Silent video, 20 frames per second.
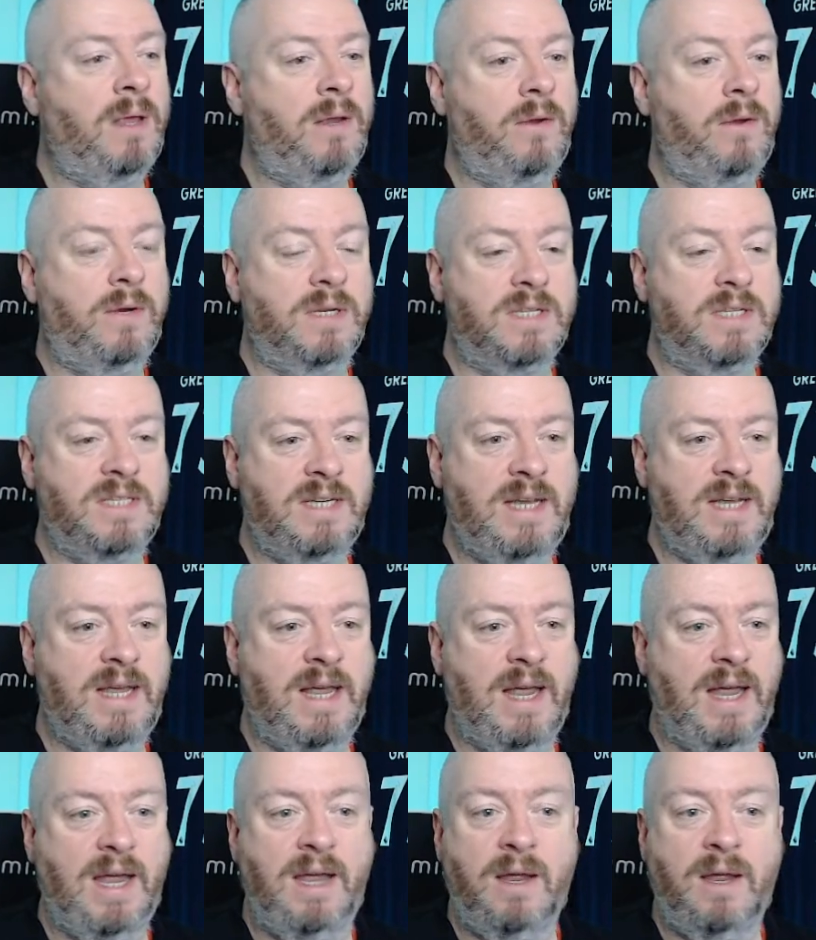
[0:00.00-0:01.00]
You can see
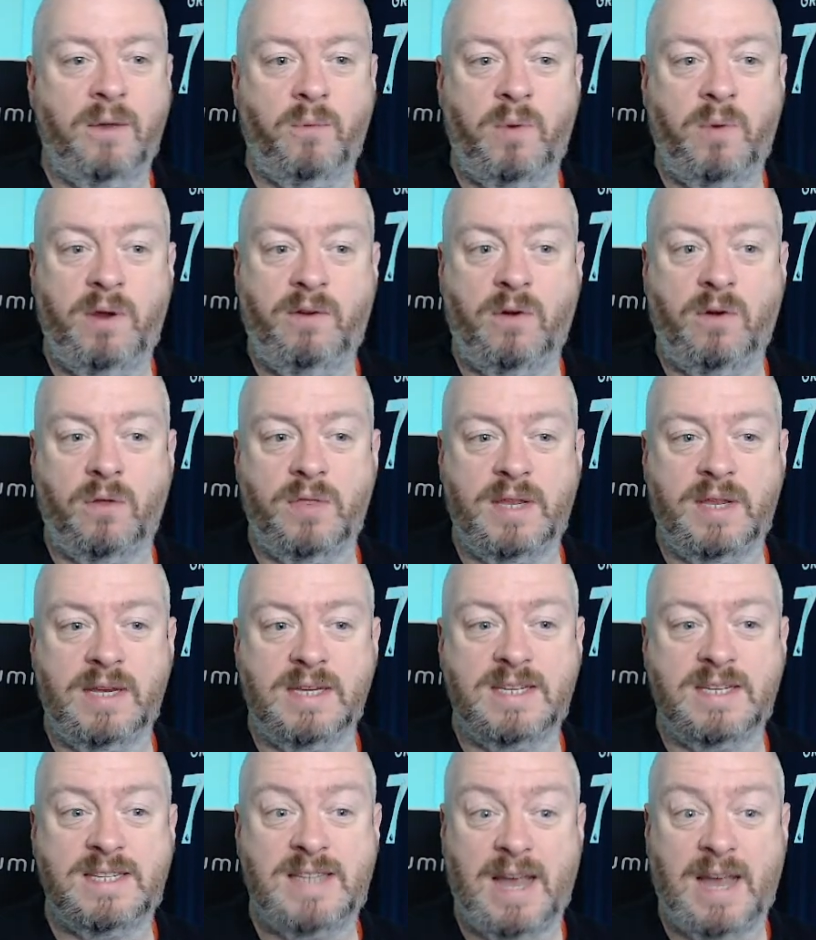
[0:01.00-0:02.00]
here, we've got the
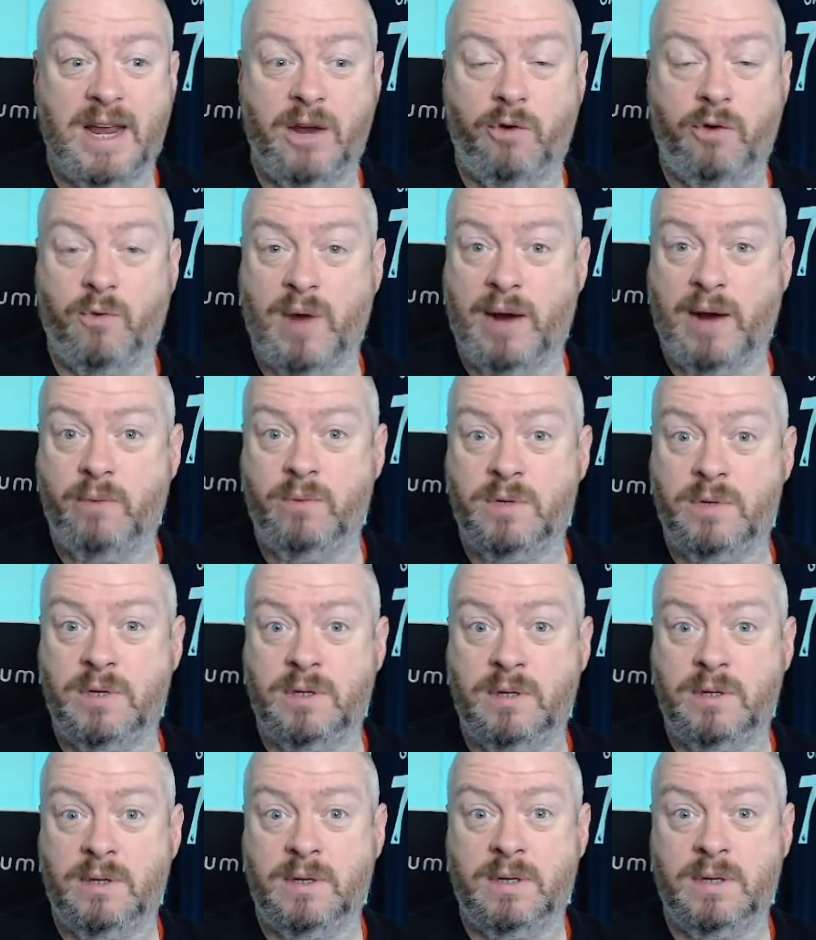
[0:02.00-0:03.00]
second round
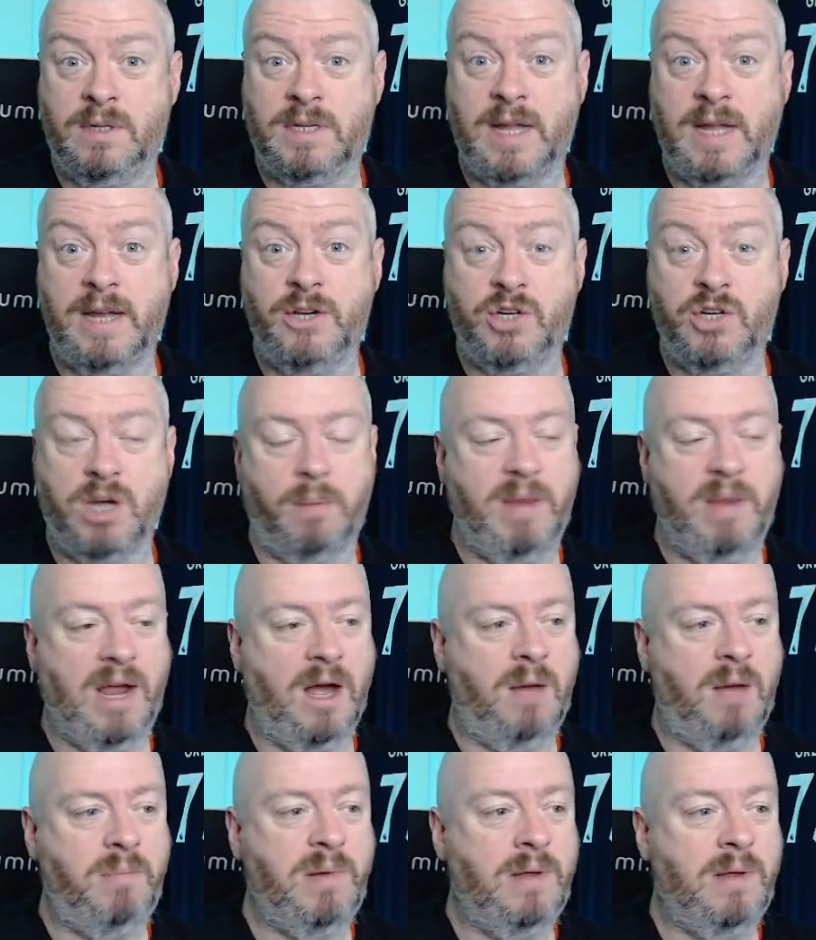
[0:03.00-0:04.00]
stage coming
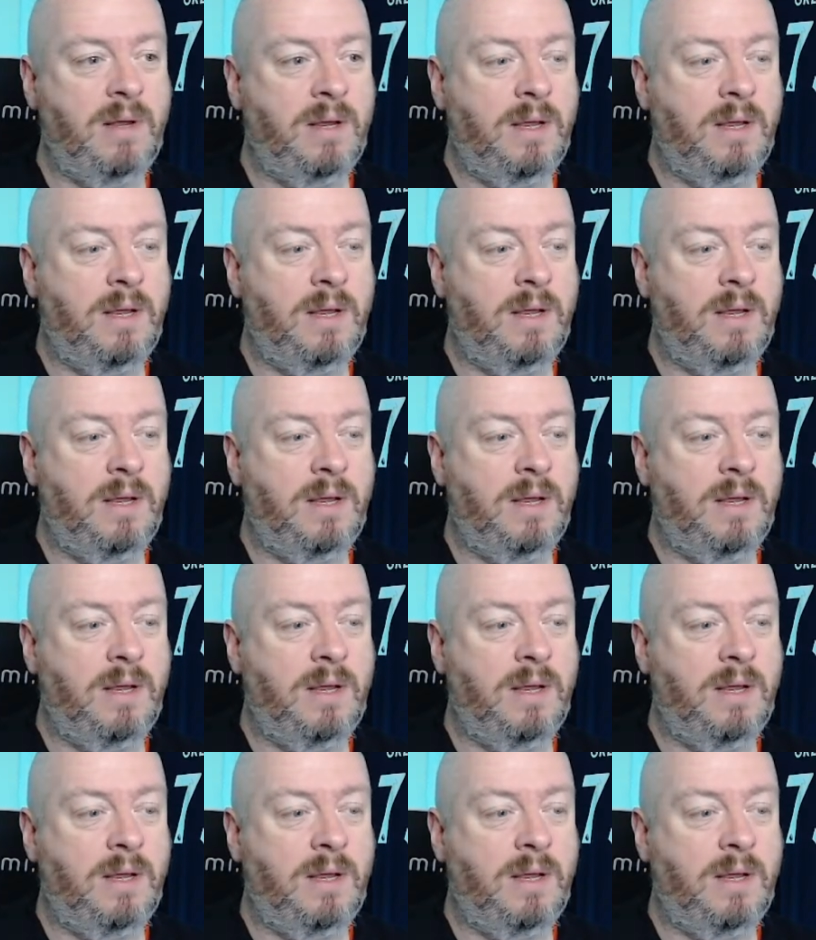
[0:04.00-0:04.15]
up.